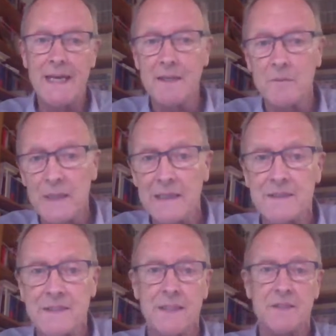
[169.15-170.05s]

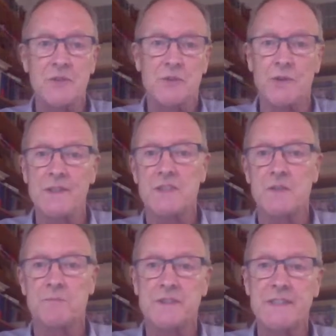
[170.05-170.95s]
inability to join to the
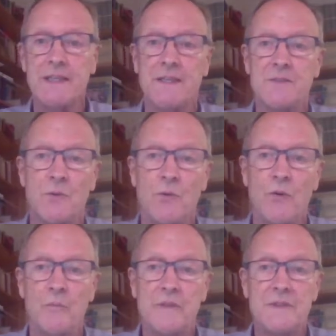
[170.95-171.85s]
proceedings
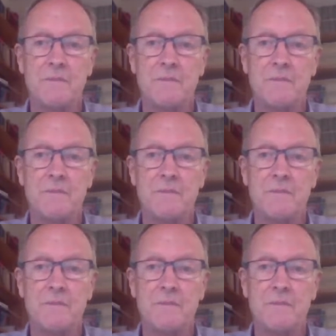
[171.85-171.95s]
all